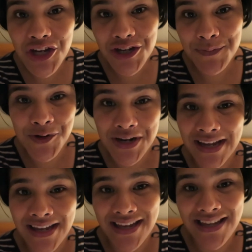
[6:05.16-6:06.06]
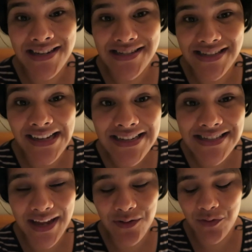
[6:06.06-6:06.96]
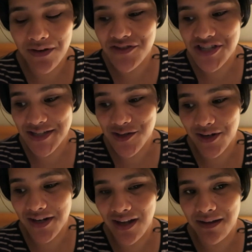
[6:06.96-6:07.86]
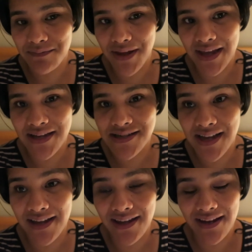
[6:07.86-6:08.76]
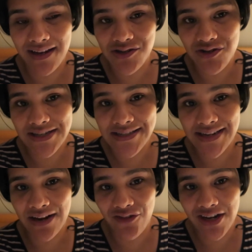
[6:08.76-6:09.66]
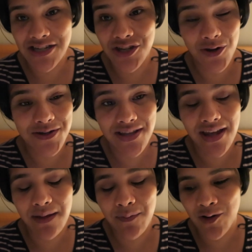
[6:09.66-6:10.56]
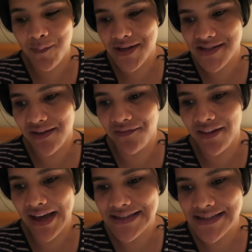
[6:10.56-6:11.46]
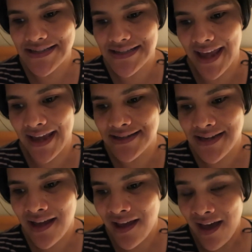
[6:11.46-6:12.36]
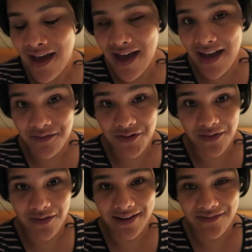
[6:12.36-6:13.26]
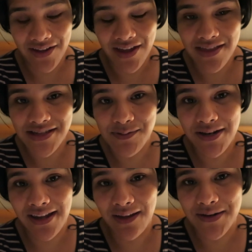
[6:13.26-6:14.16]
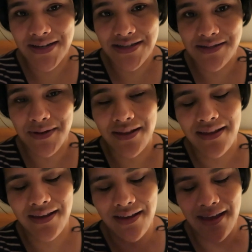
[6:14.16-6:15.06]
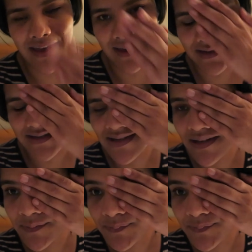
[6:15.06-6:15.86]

Good morning, it is 6 and we've just gotten up and are getting dressed and ready to go to the airport because our flight is at 8:45 this morning and we need to be there at